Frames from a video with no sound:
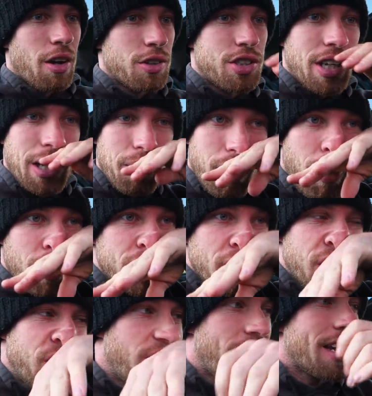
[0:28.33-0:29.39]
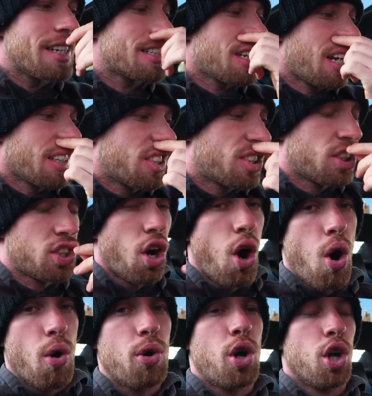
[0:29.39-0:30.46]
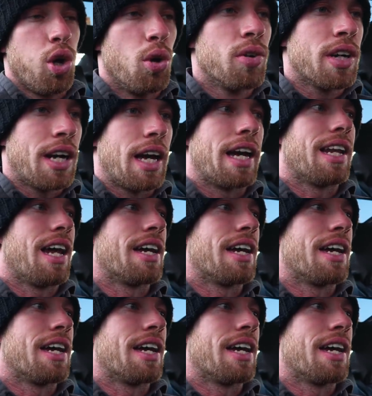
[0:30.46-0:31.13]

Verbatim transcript: until it warms up a bit, it's like so clunky.